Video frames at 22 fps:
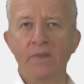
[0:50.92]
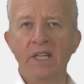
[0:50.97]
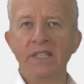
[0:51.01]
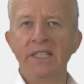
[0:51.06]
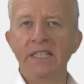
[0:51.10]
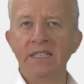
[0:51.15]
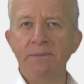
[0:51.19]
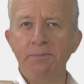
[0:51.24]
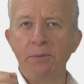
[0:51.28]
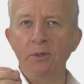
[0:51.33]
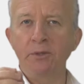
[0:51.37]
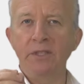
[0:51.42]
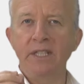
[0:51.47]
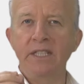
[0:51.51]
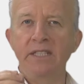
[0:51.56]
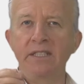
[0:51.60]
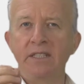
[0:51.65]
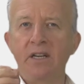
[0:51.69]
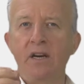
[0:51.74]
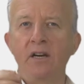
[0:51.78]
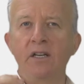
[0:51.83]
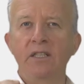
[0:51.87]
This process
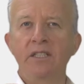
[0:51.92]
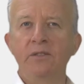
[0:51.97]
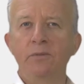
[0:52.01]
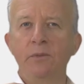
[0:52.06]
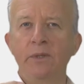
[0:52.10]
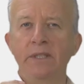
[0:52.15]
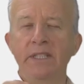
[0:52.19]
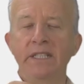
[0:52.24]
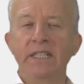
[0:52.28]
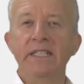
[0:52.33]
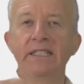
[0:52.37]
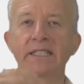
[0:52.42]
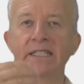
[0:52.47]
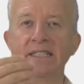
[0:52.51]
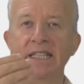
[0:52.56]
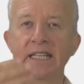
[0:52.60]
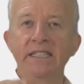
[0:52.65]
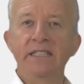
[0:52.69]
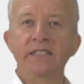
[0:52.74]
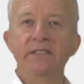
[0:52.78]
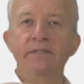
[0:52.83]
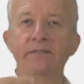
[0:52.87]
started with an
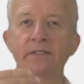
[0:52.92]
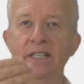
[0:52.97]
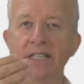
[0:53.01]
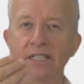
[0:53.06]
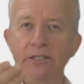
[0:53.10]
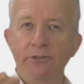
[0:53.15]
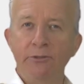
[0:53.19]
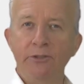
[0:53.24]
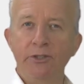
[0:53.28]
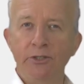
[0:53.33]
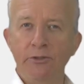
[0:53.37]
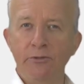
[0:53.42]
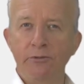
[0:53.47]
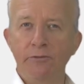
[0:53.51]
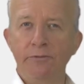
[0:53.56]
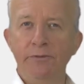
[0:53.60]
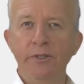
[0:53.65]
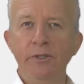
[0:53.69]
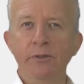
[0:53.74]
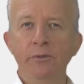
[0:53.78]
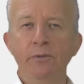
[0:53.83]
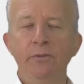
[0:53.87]
extensive literature
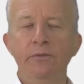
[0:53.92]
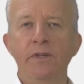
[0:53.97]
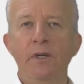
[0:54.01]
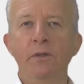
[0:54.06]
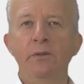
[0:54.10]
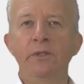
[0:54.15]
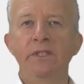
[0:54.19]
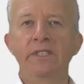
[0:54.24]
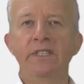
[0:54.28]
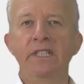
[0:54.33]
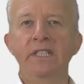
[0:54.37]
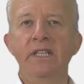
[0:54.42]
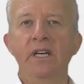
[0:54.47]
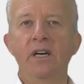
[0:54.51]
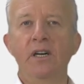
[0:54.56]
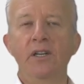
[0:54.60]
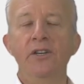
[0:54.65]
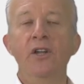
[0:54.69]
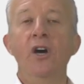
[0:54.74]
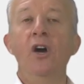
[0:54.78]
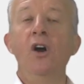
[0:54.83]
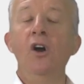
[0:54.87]
review focusing
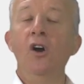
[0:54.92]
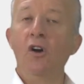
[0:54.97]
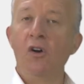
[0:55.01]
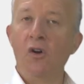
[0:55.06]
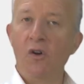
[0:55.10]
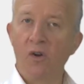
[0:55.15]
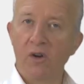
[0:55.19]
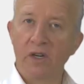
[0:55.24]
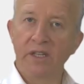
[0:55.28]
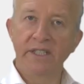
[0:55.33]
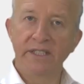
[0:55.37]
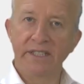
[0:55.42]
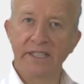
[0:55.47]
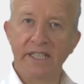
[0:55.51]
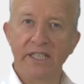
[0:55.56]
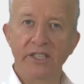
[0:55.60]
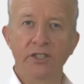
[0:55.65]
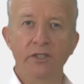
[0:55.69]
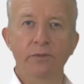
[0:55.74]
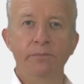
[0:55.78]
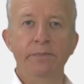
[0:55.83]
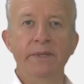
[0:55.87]
on
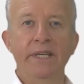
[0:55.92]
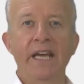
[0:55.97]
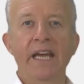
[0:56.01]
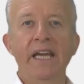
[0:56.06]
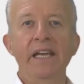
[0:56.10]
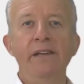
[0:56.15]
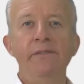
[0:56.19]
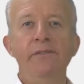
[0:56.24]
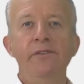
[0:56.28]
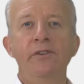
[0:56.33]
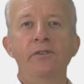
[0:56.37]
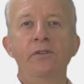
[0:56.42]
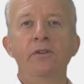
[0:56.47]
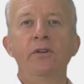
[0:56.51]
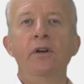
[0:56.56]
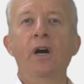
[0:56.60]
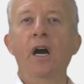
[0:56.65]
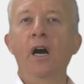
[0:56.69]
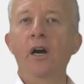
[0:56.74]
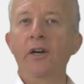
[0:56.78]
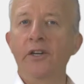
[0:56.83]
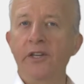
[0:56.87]
organisational behaviour,
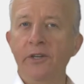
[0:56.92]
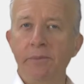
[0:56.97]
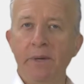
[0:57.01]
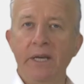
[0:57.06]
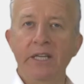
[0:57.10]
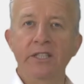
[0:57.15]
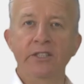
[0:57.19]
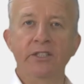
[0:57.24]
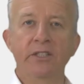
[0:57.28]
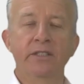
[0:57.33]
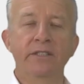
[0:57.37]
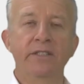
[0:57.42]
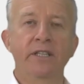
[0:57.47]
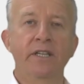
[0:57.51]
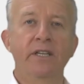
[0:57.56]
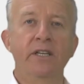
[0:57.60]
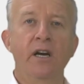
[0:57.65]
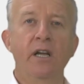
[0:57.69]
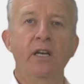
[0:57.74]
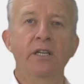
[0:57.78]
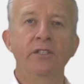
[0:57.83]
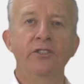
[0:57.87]
occupational
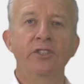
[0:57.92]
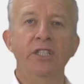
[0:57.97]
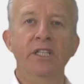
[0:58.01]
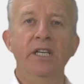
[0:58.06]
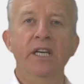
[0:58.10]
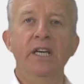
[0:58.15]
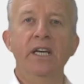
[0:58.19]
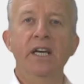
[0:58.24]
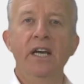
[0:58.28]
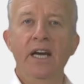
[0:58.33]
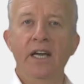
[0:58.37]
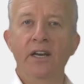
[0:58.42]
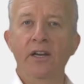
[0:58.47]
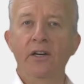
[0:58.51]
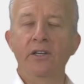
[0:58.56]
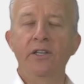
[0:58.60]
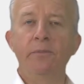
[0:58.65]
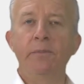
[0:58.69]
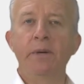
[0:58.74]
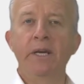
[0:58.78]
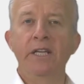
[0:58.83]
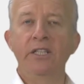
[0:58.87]
psychology and
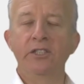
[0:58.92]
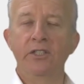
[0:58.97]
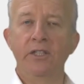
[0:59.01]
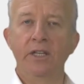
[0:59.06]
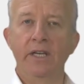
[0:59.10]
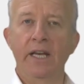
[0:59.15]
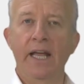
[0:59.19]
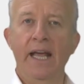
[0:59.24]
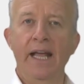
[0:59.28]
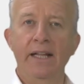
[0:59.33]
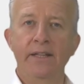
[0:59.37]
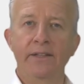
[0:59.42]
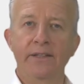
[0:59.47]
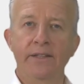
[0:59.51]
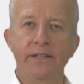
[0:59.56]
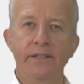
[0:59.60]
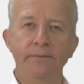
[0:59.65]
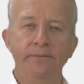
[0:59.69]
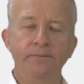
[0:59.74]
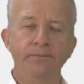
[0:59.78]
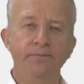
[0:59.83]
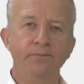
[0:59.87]
occupational health.
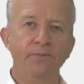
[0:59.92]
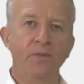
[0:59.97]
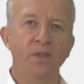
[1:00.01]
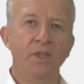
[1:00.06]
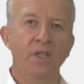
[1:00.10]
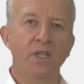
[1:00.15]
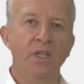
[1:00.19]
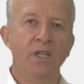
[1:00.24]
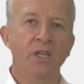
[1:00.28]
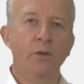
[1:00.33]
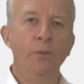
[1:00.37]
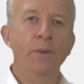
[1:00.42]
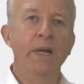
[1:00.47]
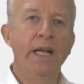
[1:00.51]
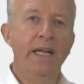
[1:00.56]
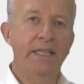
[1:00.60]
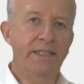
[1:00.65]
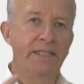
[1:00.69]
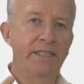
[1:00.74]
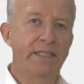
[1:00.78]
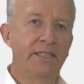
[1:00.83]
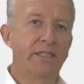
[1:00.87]
We
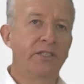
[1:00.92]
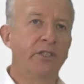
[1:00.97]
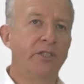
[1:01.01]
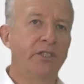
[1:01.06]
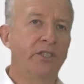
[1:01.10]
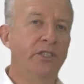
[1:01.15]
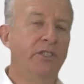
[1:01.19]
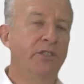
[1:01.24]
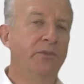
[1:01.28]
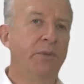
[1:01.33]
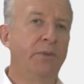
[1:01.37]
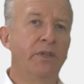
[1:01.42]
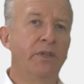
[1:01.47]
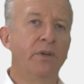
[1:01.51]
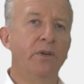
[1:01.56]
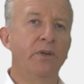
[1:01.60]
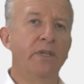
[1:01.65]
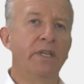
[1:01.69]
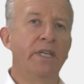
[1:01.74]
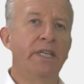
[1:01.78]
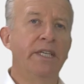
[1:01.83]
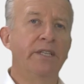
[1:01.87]
held discussions
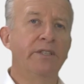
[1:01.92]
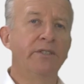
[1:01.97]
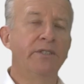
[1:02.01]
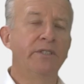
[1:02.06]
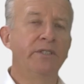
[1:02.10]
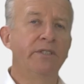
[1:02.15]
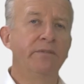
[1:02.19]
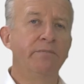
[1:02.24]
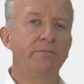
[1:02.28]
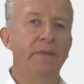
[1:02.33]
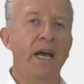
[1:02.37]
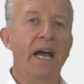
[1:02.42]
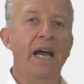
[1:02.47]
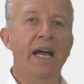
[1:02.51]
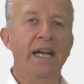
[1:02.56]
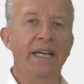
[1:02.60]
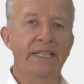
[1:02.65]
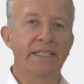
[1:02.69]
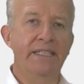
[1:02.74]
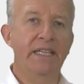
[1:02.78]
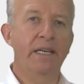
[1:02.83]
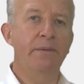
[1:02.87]
thought leaders,
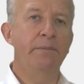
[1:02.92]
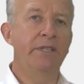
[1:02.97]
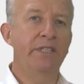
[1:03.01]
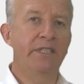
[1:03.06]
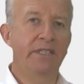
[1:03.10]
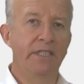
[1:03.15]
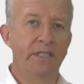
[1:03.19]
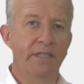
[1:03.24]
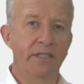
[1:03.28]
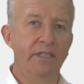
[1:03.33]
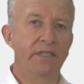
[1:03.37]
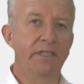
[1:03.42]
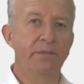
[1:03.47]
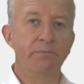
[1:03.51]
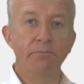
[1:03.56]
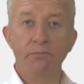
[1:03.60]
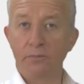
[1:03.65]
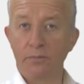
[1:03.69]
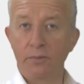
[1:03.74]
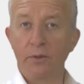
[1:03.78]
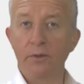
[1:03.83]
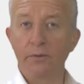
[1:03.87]
academics and
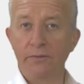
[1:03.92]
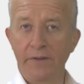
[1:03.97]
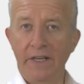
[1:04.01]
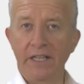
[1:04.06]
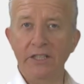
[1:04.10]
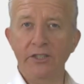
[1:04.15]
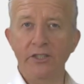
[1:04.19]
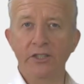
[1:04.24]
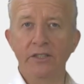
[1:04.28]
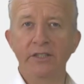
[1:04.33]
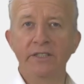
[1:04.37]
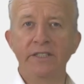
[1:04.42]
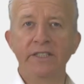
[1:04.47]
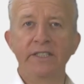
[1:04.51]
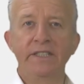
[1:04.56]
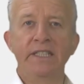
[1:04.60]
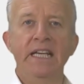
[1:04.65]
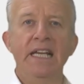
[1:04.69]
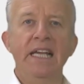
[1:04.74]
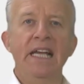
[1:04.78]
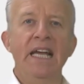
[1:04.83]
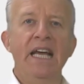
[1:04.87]
professionals,
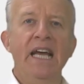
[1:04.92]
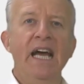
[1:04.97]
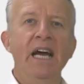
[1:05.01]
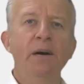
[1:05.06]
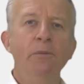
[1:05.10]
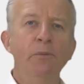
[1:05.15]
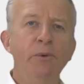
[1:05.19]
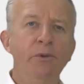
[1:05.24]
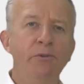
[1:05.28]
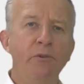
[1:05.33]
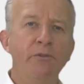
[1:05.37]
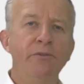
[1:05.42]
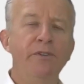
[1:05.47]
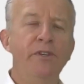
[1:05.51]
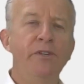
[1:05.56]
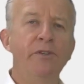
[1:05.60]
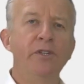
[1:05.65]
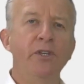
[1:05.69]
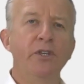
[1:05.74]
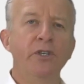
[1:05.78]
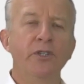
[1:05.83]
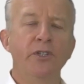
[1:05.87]
and we
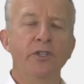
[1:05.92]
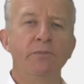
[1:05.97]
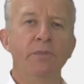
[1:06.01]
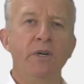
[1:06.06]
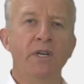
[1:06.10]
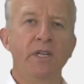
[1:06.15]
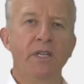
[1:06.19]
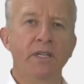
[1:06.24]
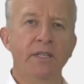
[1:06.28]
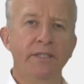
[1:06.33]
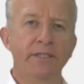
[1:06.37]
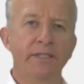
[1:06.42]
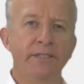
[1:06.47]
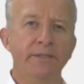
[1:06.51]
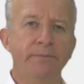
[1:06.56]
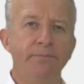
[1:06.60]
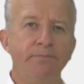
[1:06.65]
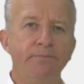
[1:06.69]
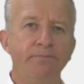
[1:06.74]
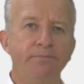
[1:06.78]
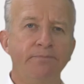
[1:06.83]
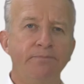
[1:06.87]
reviewed other models.
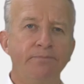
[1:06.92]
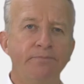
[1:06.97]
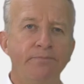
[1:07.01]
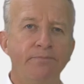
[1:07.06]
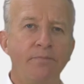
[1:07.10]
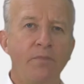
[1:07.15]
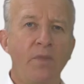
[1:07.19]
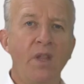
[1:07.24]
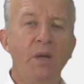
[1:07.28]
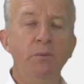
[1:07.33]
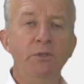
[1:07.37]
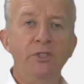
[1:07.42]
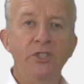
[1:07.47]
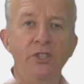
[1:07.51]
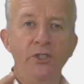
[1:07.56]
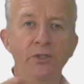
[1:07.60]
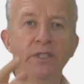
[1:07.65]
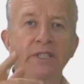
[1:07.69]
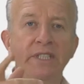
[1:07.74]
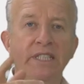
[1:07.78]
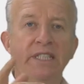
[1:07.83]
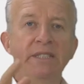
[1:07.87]
It was
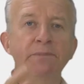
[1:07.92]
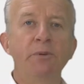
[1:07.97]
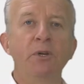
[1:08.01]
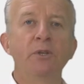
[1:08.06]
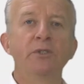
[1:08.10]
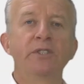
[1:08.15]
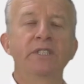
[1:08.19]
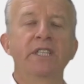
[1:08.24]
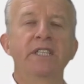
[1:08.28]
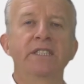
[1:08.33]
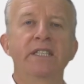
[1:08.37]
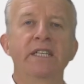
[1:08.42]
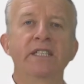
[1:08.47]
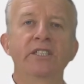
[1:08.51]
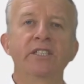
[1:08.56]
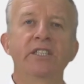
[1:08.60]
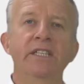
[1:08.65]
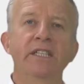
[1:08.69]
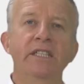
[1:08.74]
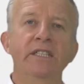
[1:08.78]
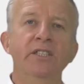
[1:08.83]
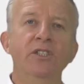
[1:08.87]
during this process,
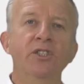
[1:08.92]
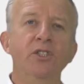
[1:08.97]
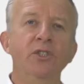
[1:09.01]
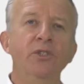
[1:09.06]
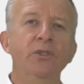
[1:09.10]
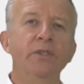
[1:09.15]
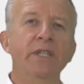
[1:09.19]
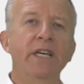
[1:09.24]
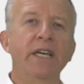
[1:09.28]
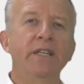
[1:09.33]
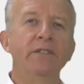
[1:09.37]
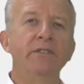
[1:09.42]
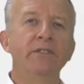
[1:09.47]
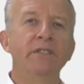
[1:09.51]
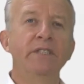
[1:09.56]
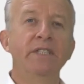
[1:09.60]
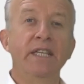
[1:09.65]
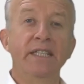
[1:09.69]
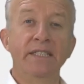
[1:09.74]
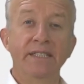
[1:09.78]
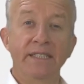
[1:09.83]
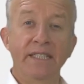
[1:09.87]
actually in
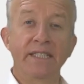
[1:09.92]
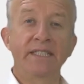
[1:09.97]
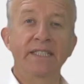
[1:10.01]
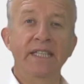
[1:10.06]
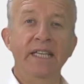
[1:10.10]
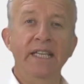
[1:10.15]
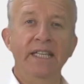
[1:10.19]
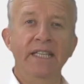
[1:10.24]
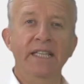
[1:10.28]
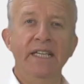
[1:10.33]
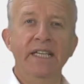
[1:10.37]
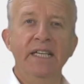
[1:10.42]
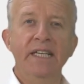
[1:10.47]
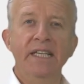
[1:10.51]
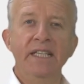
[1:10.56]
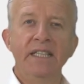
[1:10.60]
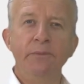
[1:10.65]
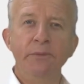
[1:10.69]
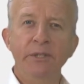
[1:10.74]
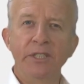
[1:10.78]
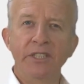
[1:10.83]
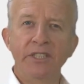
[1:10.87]
2016,
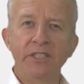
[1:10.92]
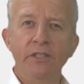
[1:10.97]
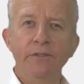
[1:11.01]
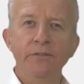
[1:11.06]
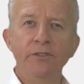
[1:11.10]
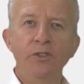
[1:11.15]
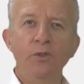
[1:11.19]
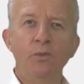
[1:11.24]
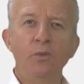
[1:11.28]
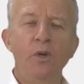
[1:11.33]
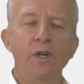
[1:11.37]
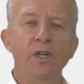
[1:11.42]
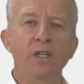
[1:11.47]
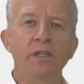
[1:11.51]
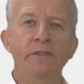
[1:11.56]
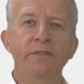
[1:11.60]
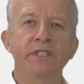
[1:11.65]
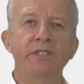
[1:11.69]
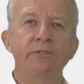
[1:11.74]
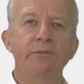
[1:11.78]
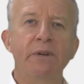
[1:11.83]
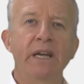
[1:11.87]
that we discovered the work of
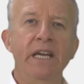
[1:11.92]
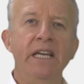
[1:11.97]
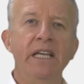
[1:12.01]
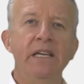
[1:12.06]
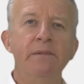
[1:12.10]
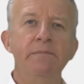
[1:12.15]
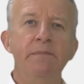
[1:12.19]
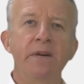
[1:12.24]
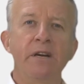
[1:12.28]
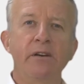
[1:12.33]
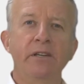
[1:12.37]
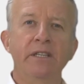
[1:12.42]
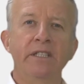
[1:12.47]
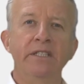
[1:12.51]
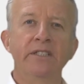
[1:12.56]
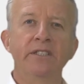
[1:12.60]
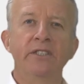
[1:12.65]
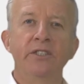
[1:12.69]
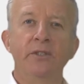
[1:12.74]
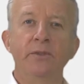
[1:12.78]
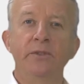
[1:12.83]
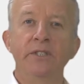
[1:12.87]
Israeli-American
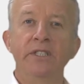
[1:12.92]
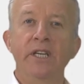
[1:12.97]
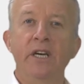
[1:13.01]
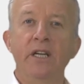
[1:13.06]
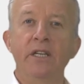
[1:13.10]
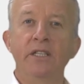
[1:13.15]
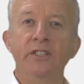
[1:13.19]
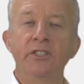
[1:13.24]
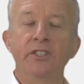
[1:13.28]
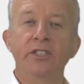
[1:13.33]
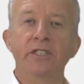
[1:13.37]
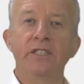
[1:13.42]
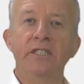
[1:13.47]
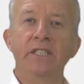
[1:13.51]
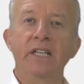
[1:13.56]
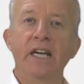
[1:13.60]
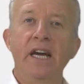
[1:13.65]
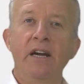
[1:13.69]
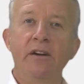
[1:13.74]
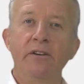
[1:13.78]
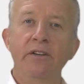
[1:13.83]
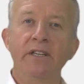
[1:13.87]
sociologist
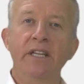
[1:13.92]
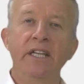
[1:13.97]
Aaron